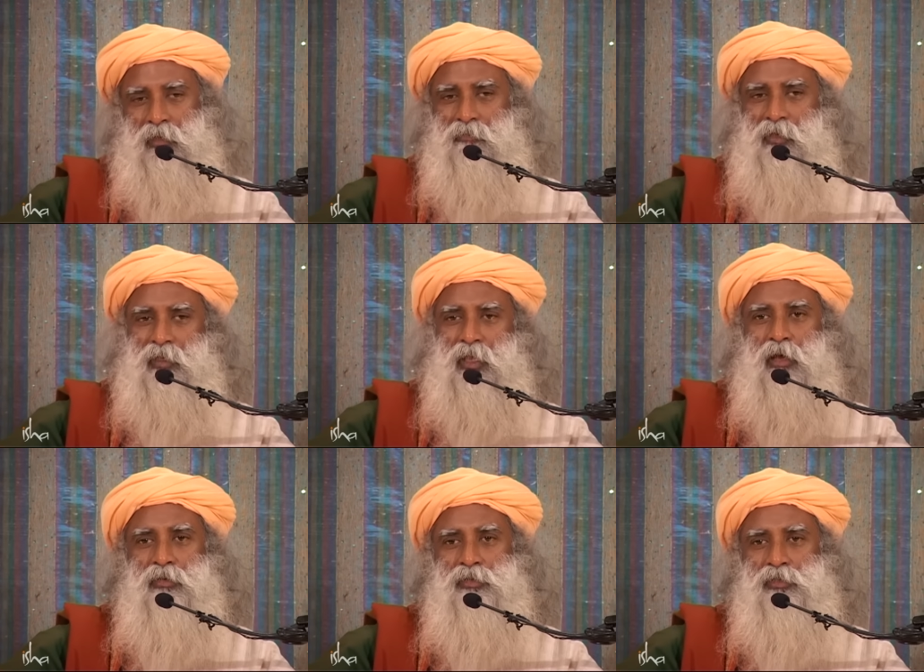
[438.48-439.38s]
For
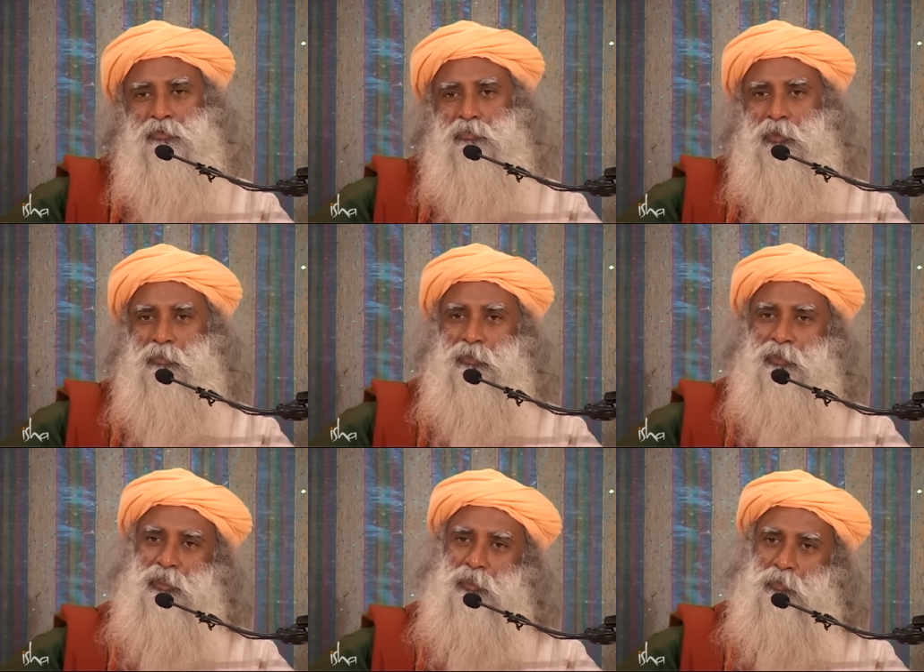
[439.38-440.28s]
thousands of people,
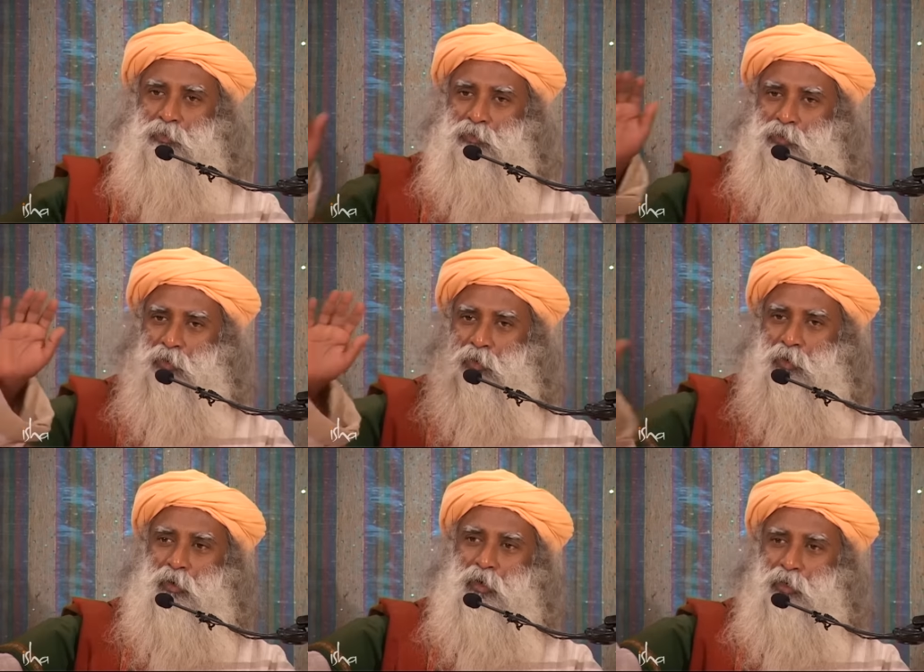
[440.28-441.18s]
he's proved no
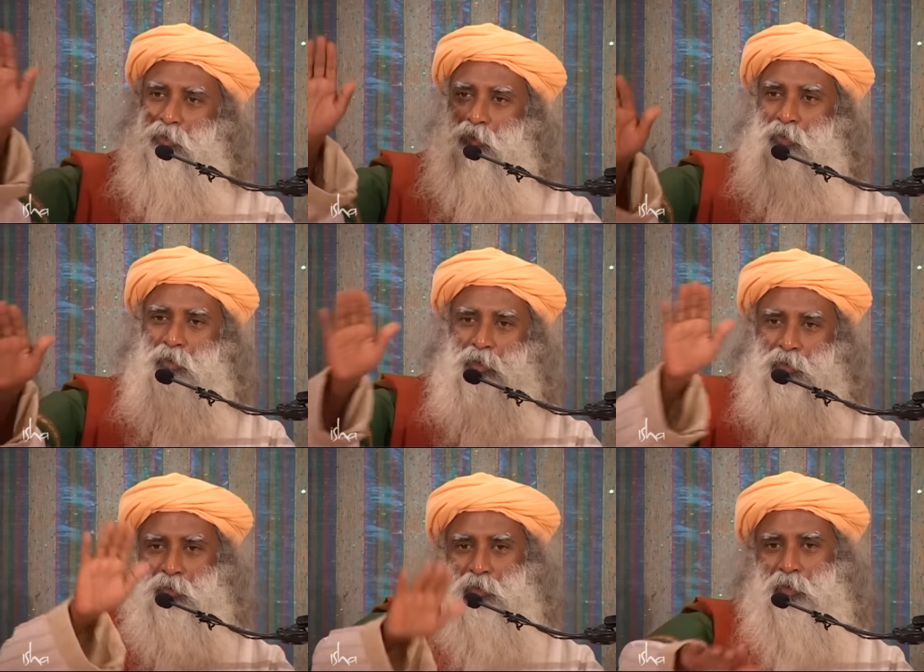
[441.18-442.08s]
God, no God,
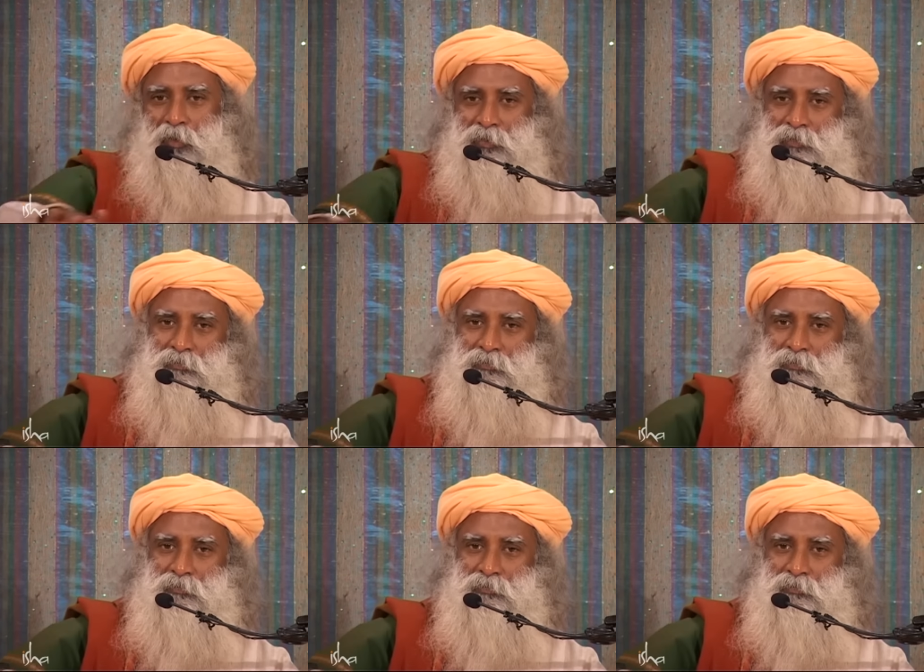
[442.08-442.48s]
no God.